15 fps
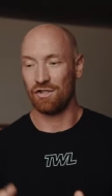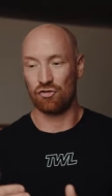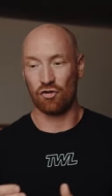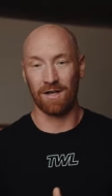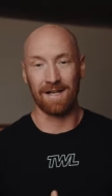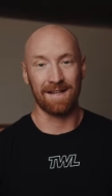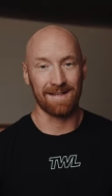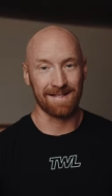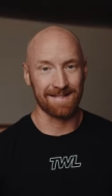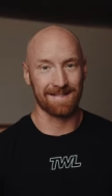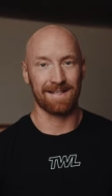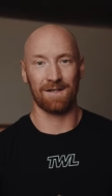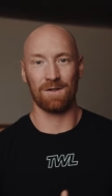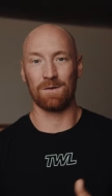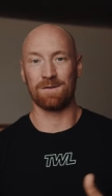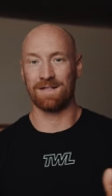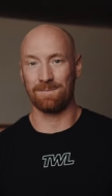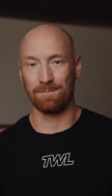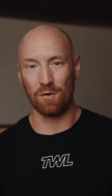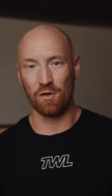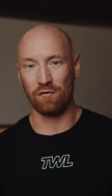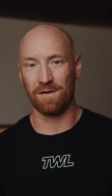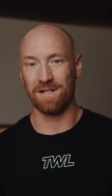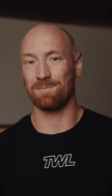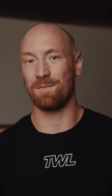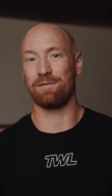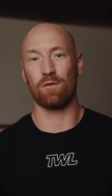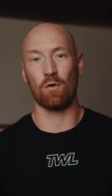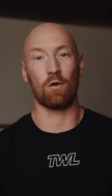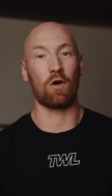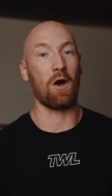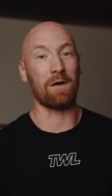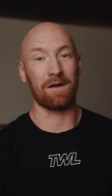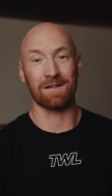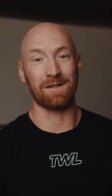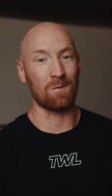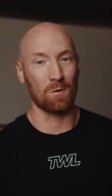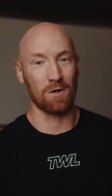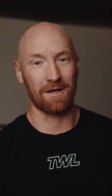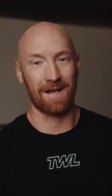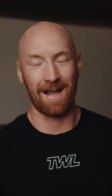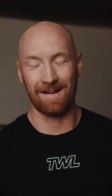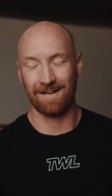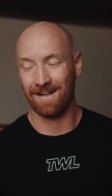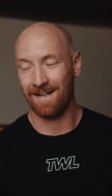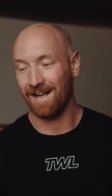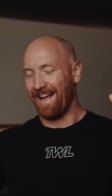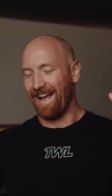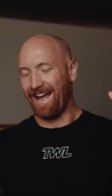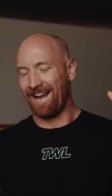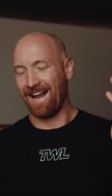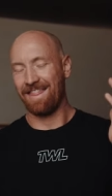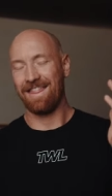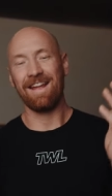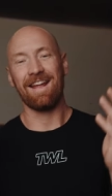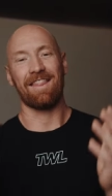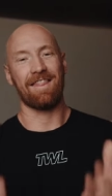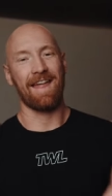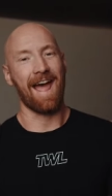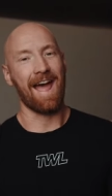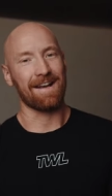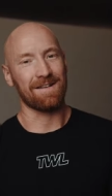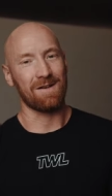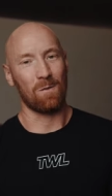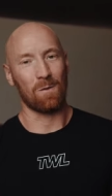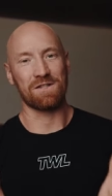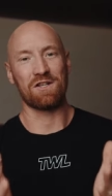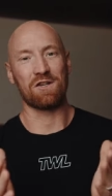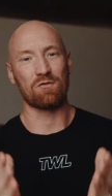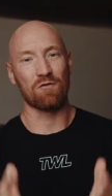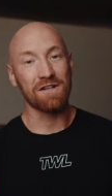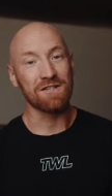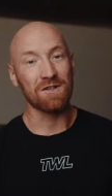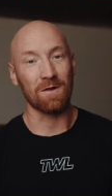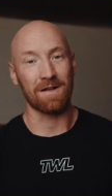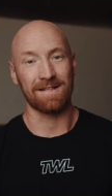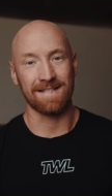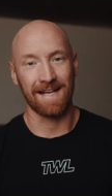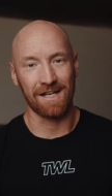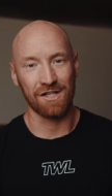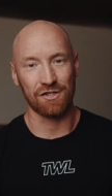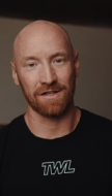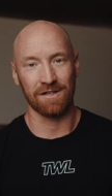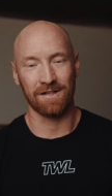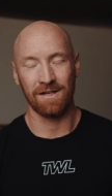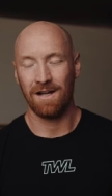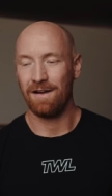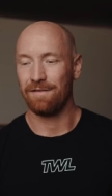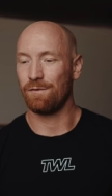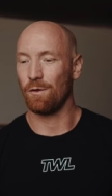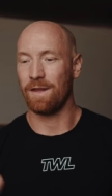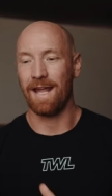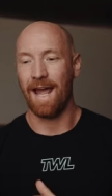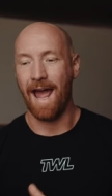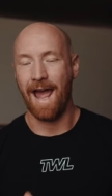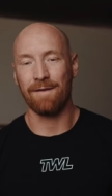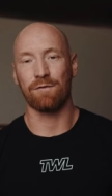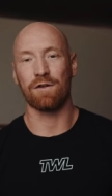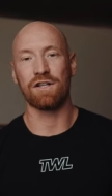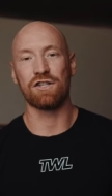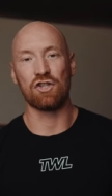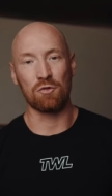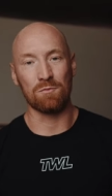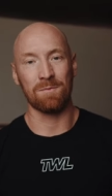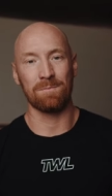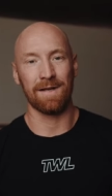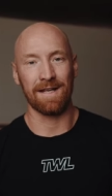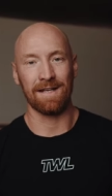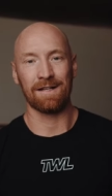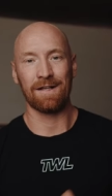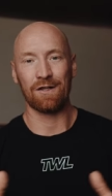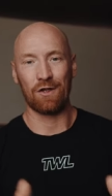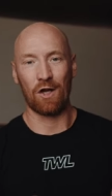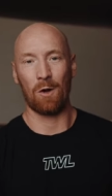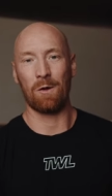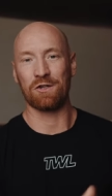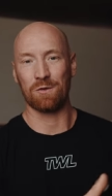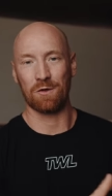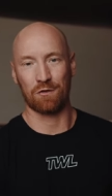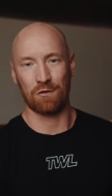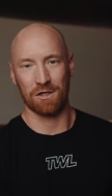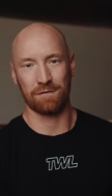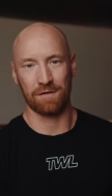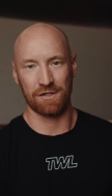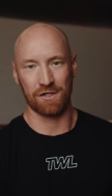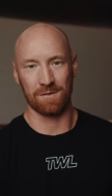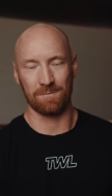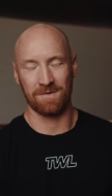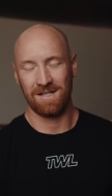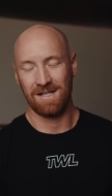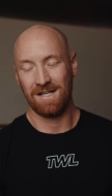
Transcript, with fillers: drilling the skills and the movements before going into the workout. And I think that was the original intention for the average human being going to a CrossFit gym